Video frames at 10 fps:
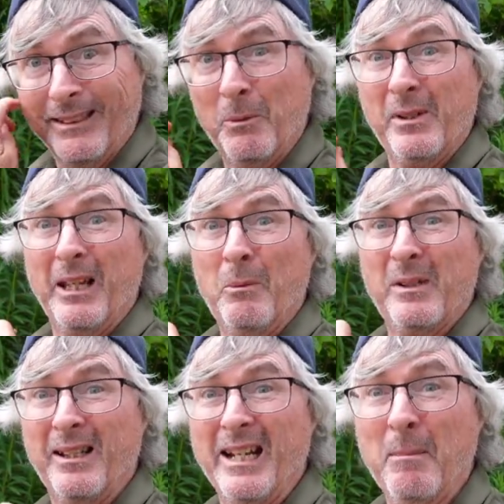It was it
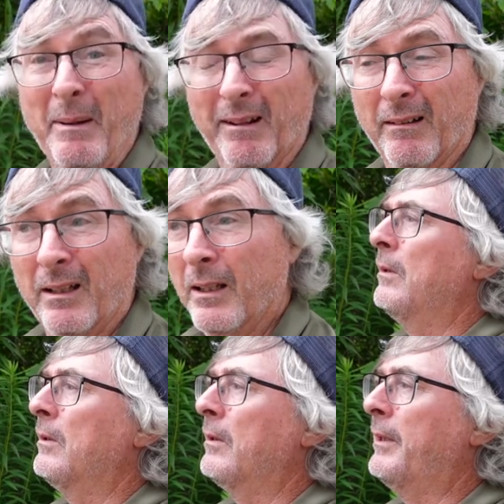was a nightmare
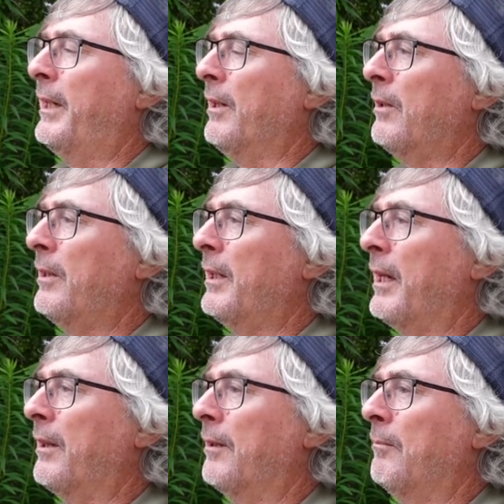gear that
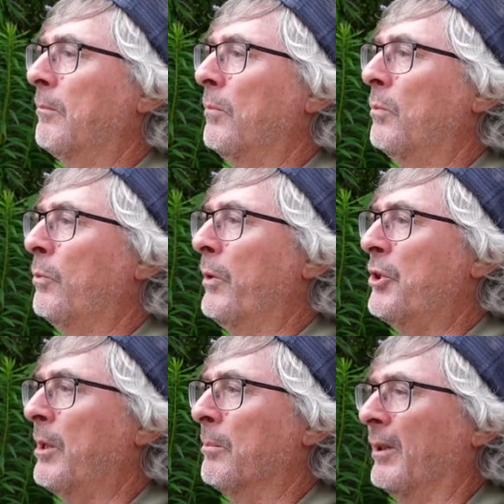I
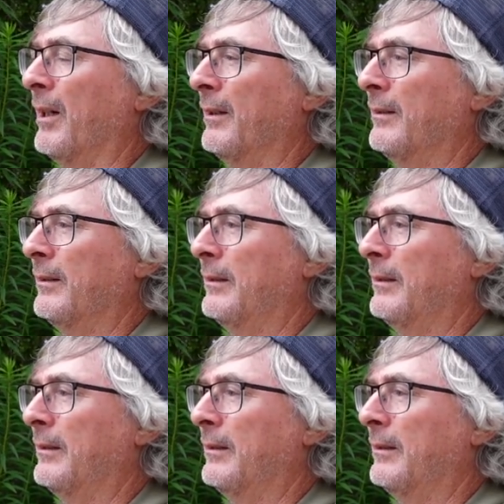wish I brought.